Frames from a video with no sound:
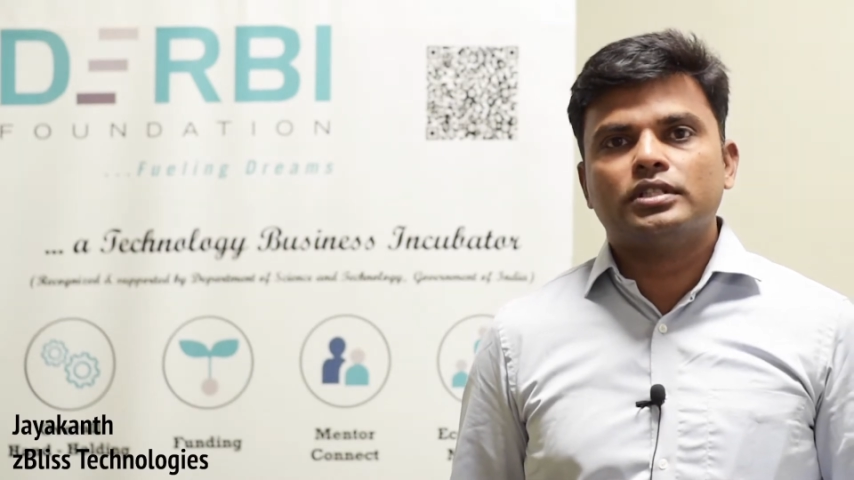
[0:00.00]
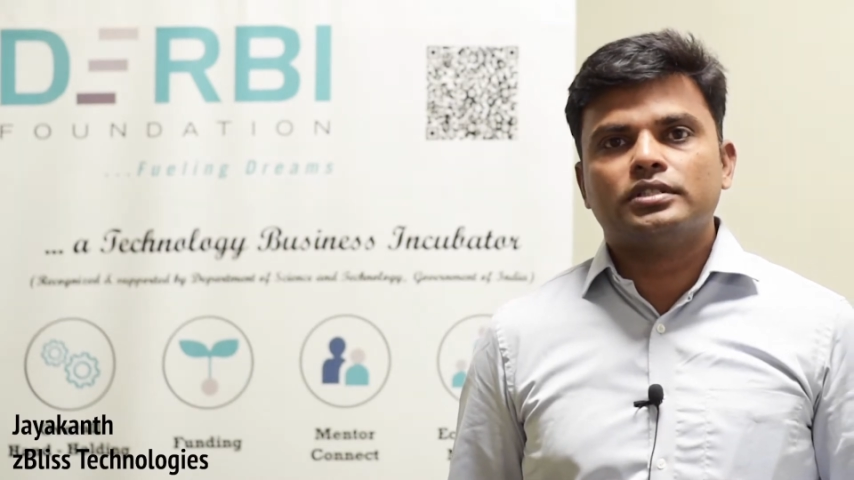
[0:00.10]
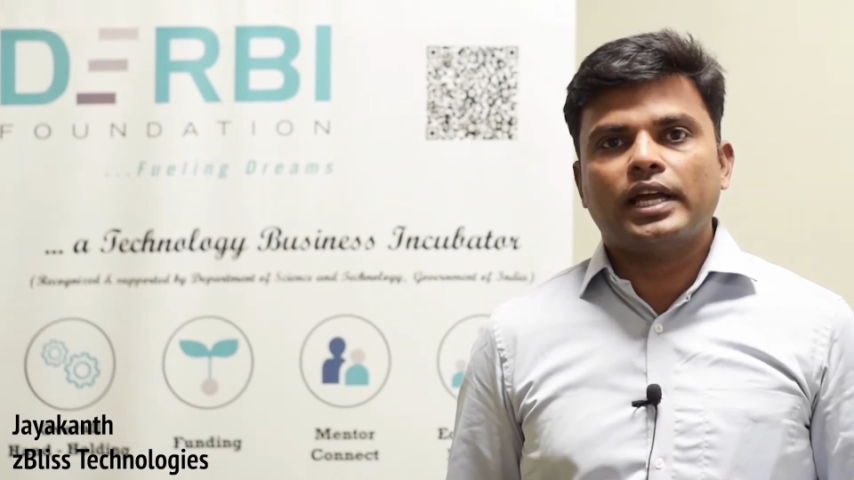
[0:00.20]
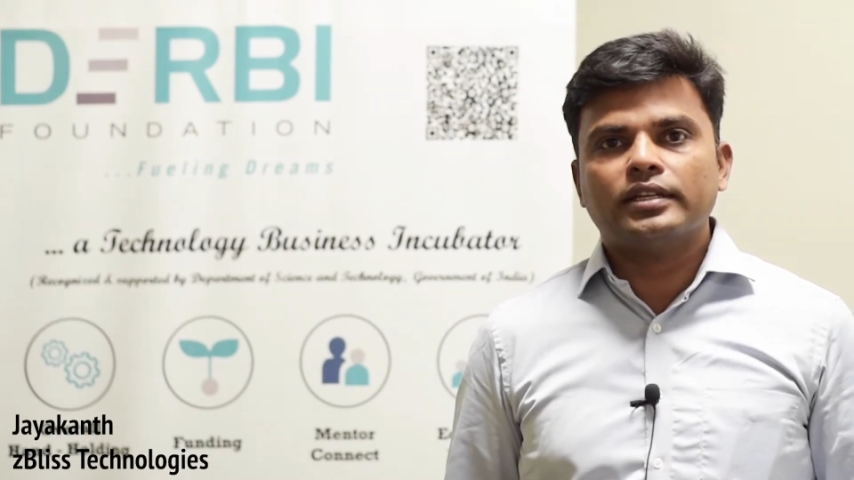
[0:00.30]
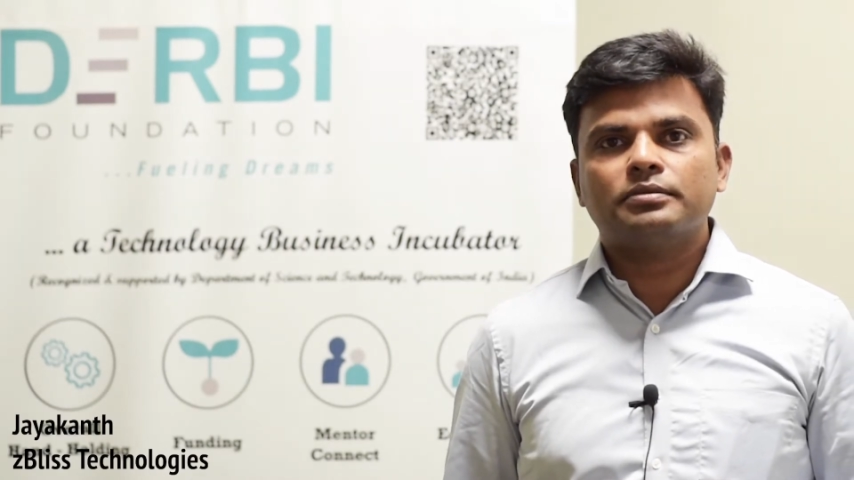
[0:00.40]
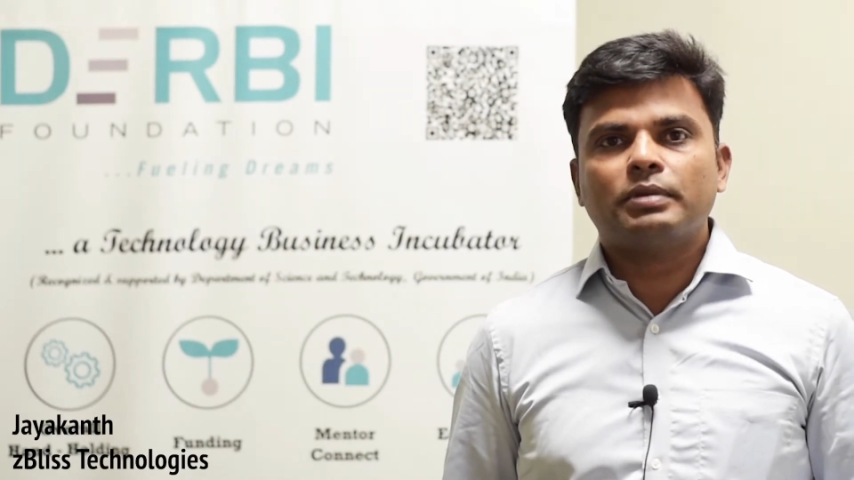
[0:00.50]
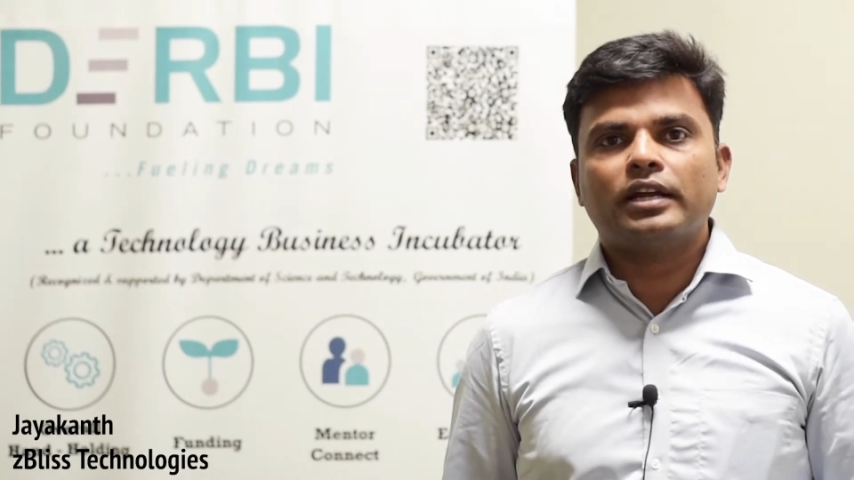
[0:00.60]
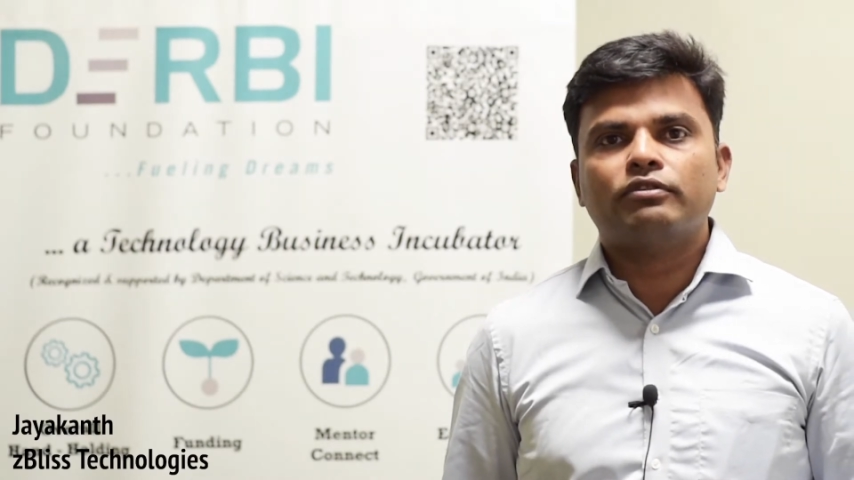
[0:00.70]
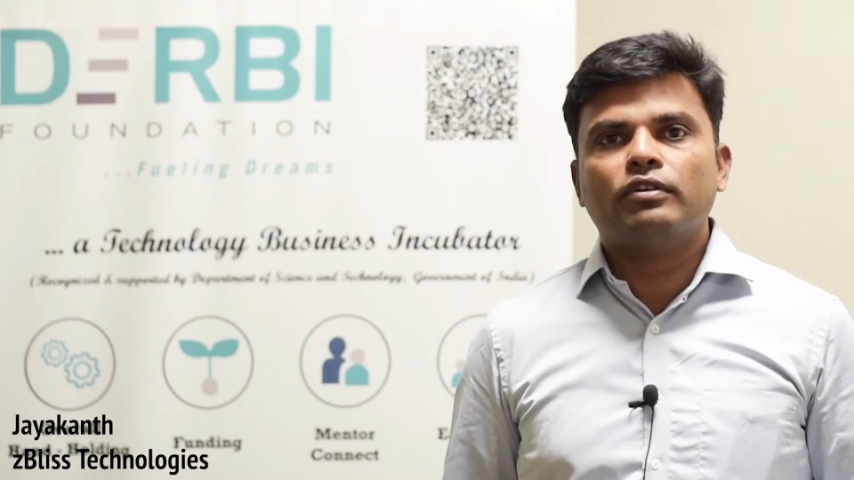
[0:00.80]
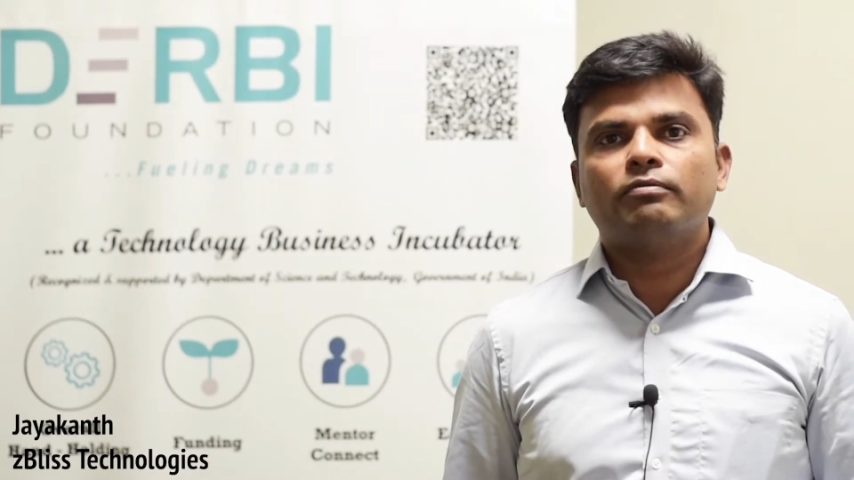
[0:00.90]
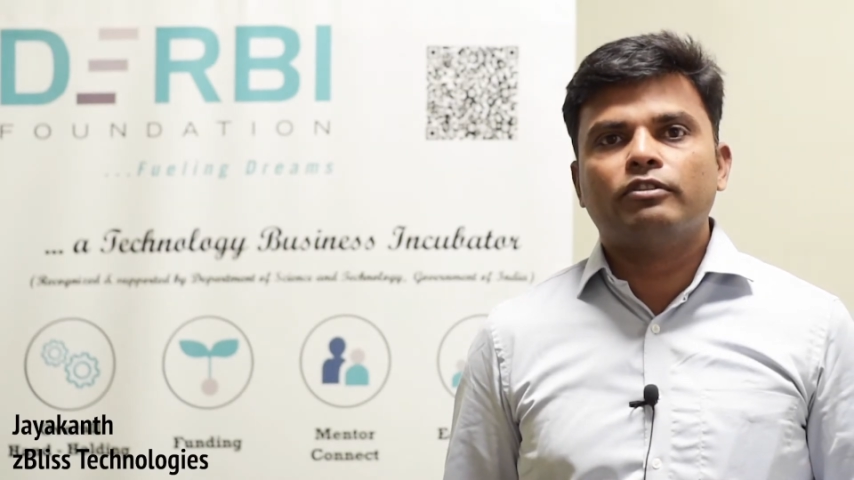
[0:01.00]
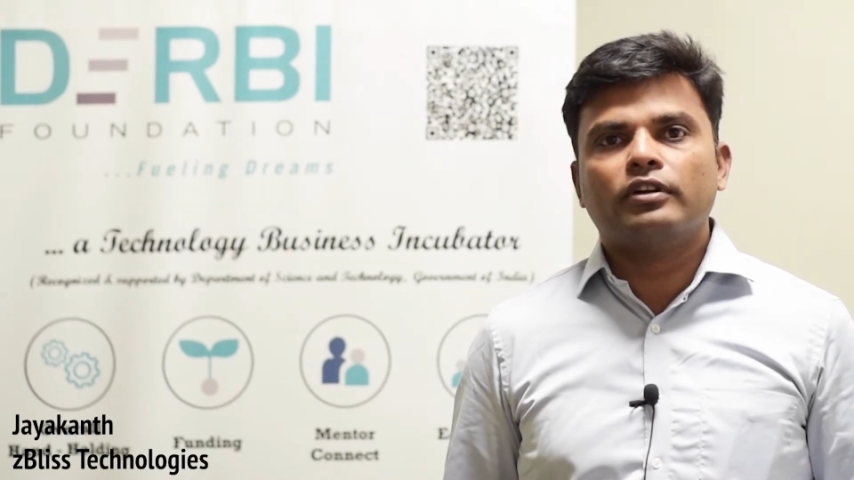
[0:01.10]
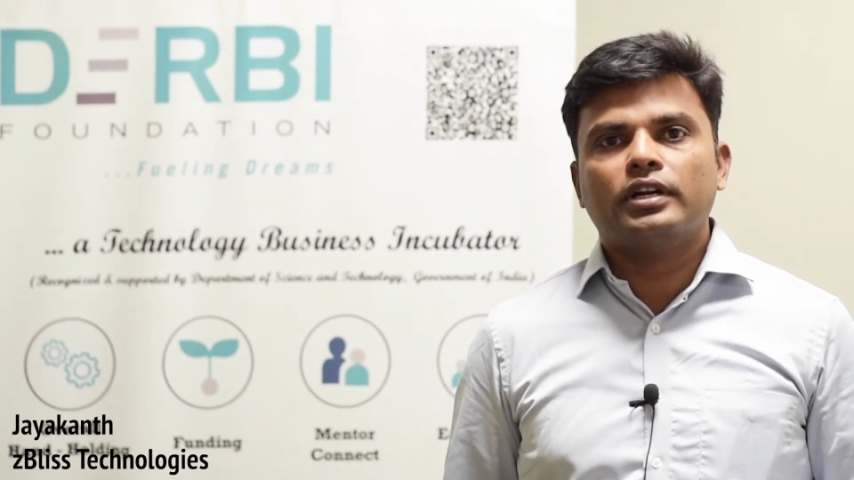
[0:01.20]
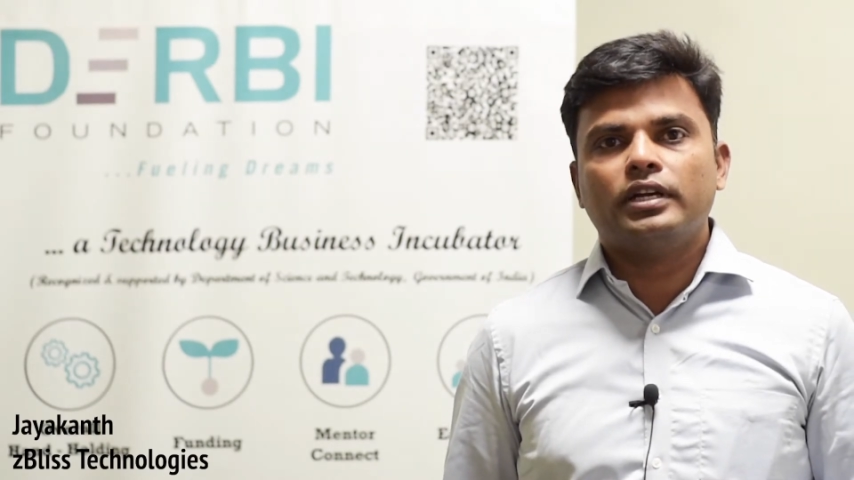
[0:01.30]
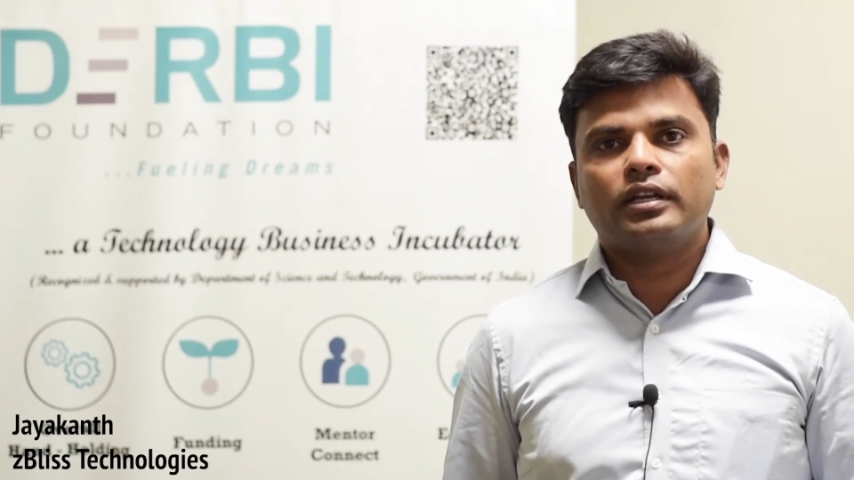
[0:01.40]
SaaS platform for
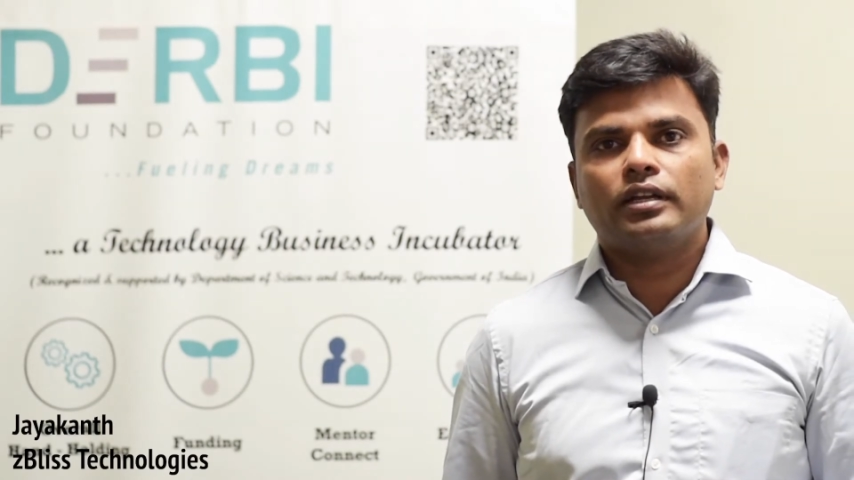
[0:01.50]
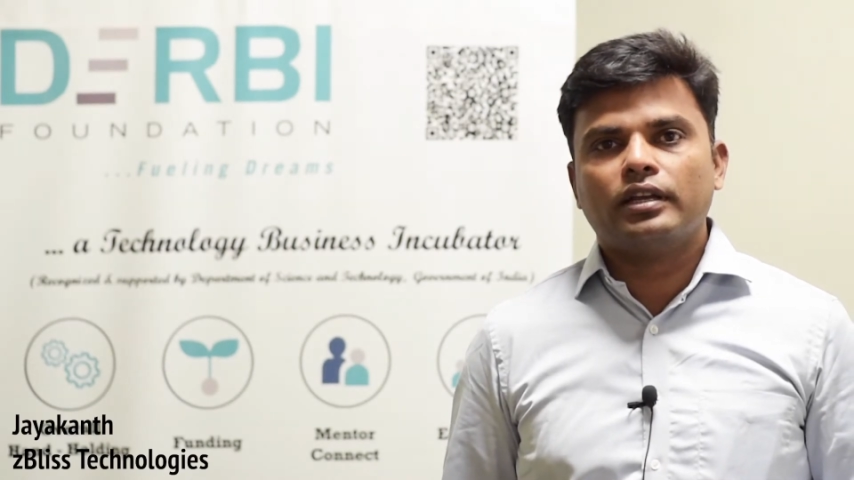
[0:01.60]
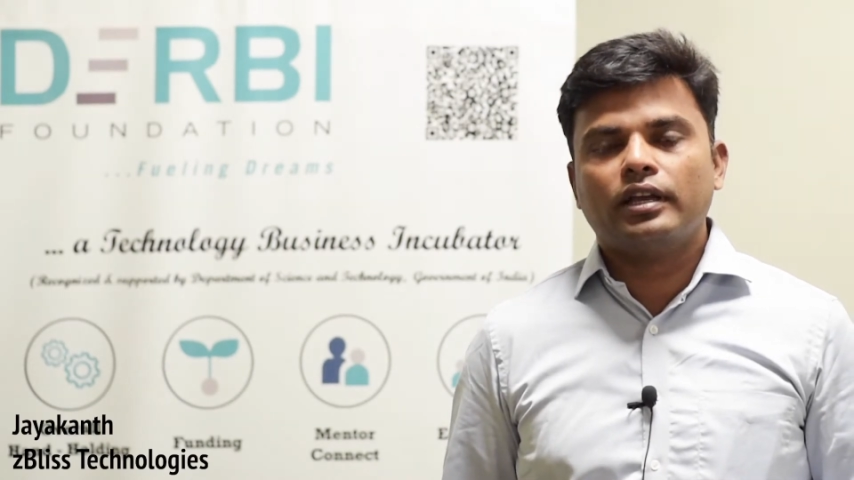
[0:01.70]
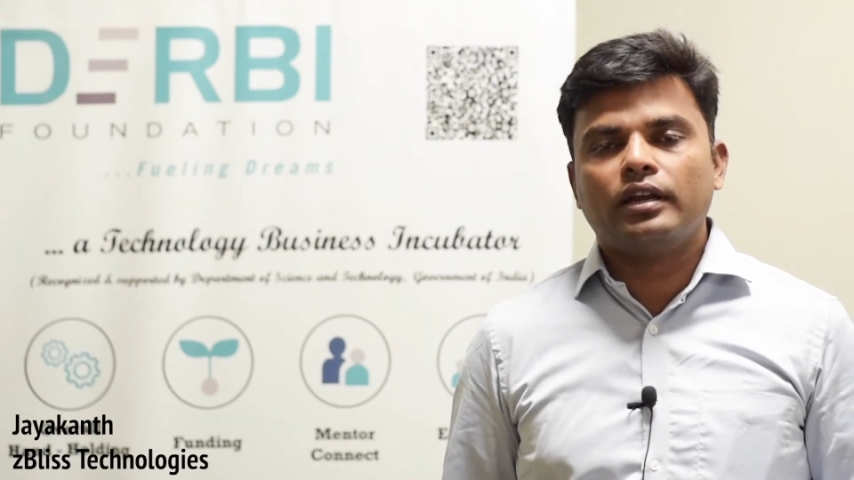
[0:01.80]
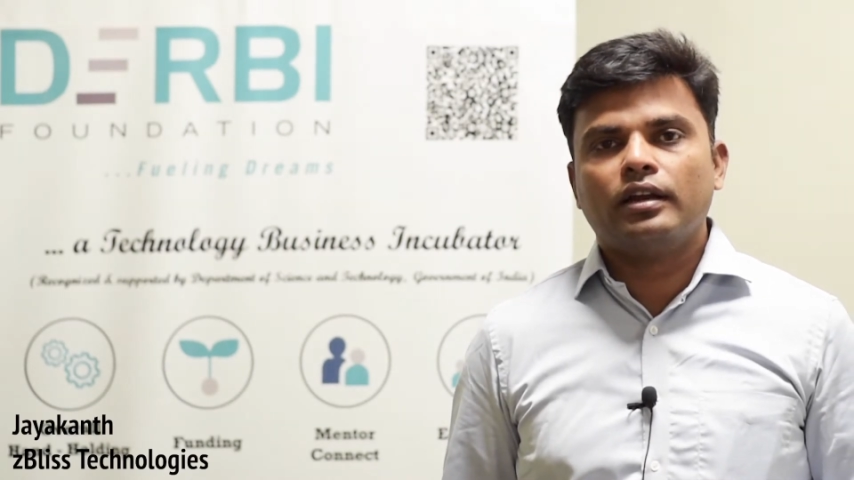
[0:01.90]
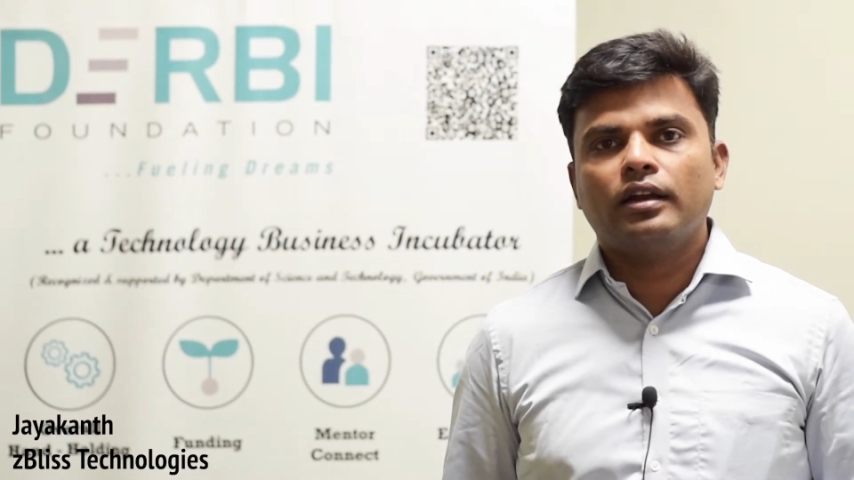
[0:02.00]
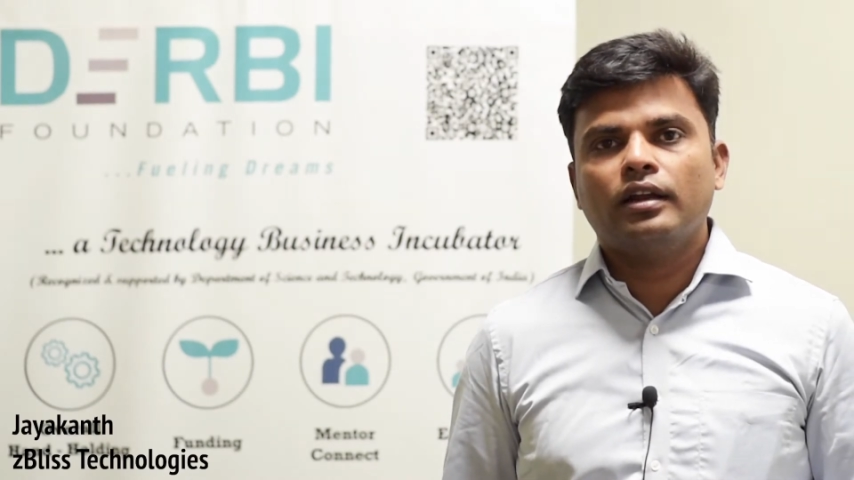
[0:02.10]
critical care